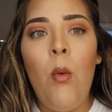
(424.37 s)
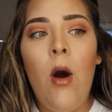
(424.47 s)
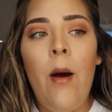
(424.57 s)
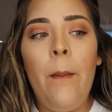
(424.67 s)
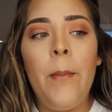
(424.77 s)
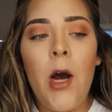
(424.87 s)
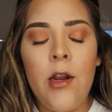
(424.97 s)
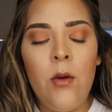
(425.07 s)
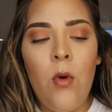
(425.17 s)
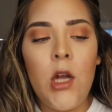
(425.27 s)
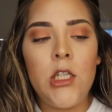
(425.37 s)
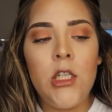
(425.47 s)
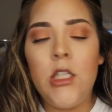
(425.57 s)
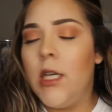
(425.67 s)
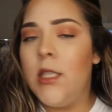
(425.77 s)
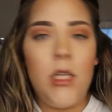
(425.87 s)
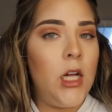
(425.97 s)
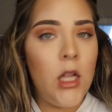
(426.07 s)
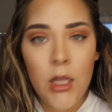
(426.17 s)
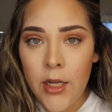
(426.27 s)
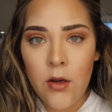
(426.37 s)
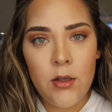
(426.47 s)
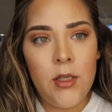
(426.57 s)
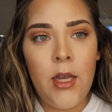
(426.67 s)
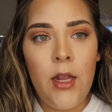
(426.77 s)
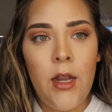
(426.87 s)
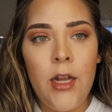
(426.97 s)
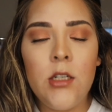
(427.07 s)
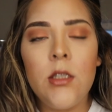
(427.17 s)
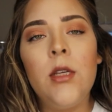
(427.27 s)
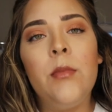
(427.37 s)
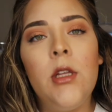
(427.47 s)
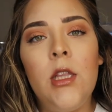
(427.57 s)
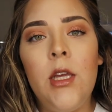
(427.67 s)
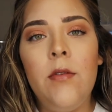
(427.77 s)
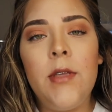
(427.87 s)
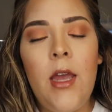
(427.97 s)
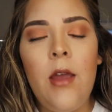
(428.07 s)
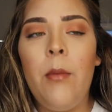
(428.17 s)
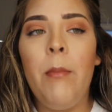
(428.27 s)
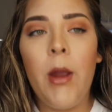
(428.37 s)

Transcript: while body wash doesn't clean your skin it just simply leaves a